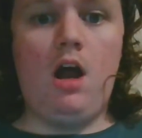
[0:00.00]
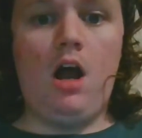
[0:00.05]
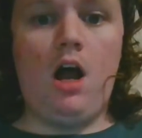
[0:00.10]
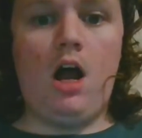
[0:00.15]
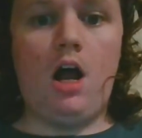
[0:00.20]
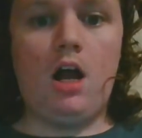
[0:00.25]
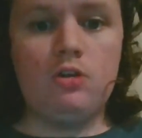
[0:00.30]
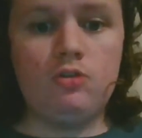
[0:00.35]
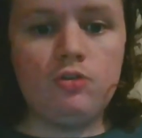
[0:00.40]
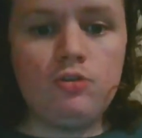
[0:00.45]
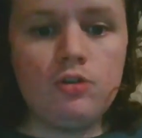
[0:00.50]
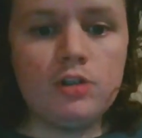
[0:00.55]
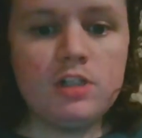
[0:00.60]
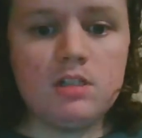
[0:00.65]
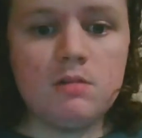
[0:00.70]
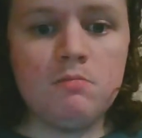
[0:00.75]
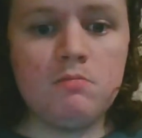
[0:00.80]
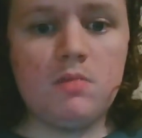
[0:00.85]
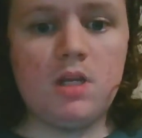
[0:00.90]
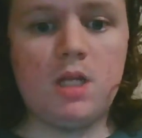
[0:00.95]

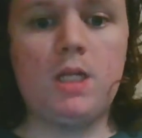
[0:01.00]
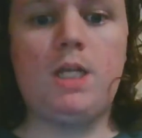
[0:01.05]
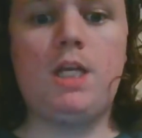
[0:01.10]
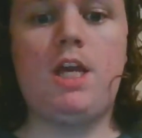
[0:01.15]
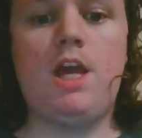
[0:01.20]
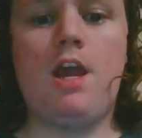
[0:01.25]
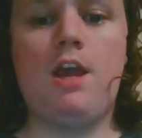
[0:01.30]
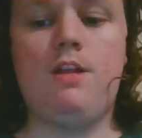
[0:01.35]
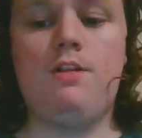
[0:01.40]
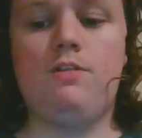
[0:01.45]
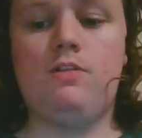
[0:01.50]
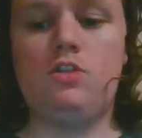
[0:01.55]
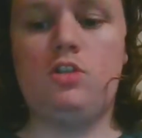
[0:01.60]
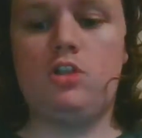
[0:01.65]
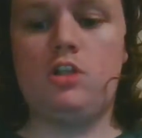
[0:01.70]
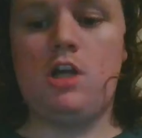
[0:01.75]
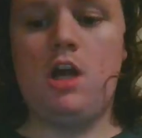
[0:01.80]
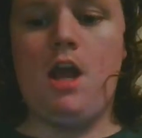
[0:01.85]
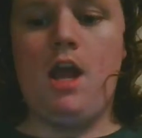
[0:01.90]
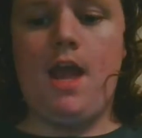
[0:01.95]
hundreds of minions